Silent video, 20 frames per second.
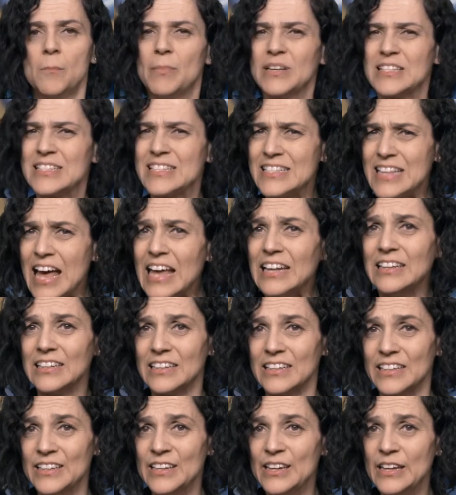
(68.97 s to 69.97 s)
but
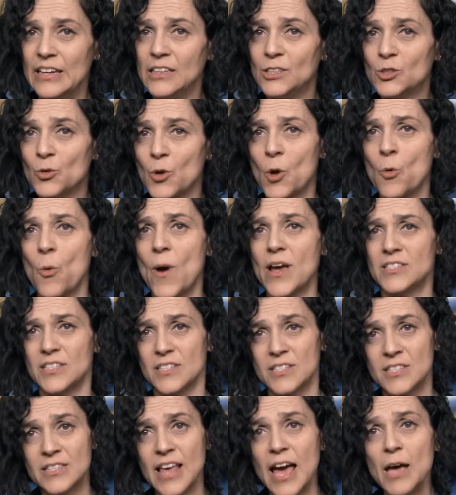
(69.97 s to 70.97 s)
suddenly it
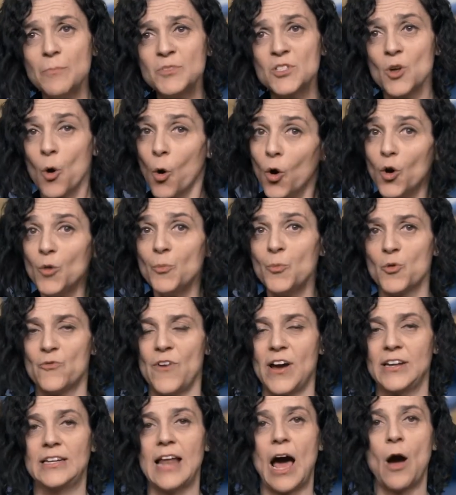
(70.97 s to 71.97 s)
requested steps or
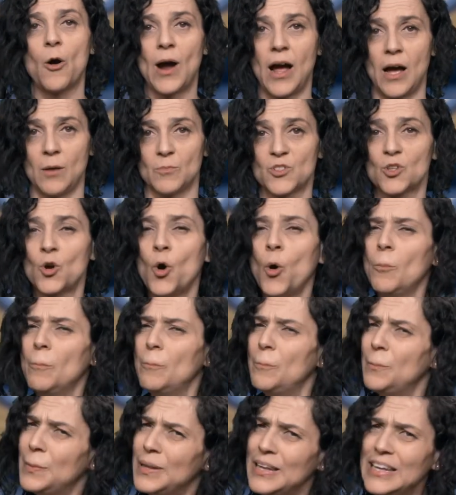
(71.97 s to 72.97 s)
provided outcomes
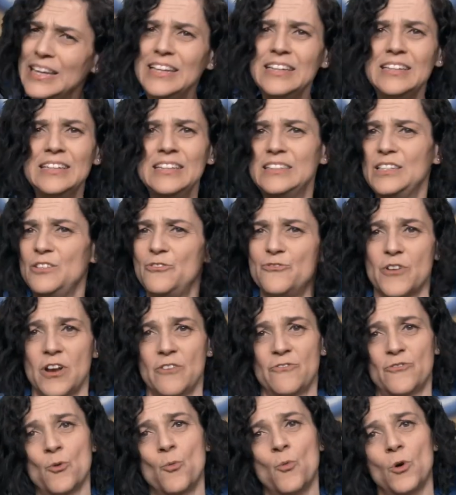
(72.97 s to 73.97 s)
completely
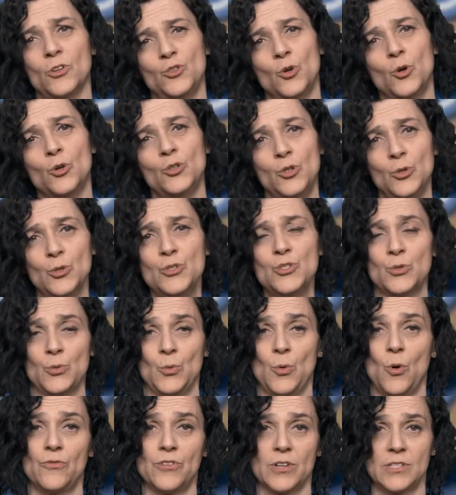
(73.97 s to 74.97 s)
different from what you got used
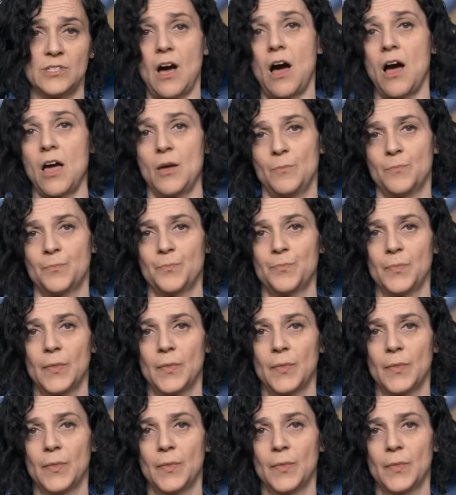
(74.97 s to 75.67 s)
to over time.